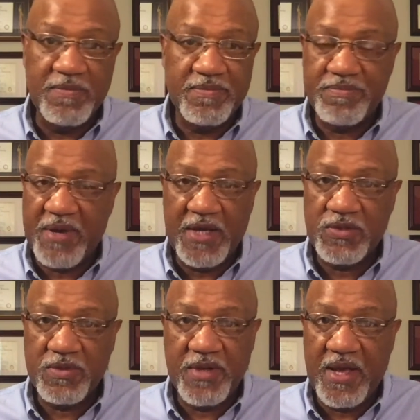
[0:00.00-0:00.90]

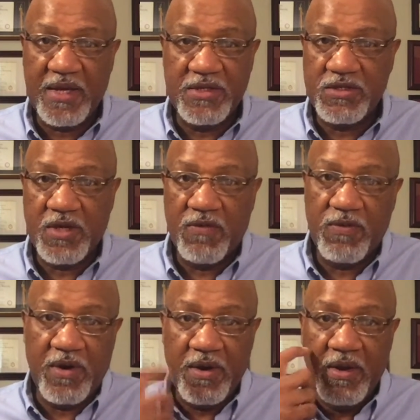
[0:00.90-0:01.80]
Password hacking
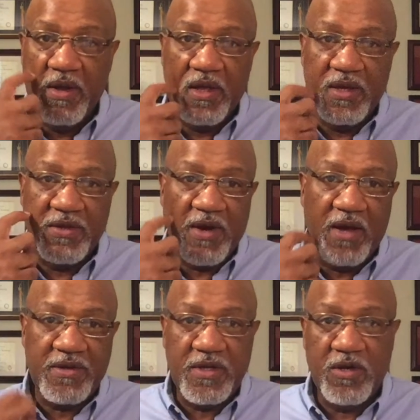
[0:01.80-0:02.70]
software, they're out
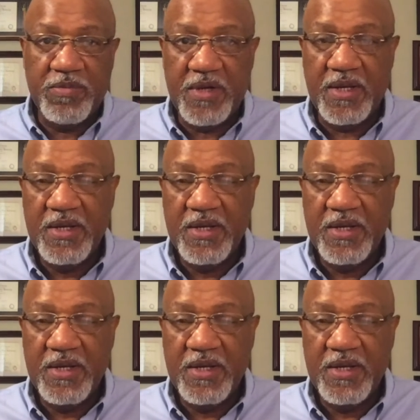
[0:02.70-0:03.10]
there, but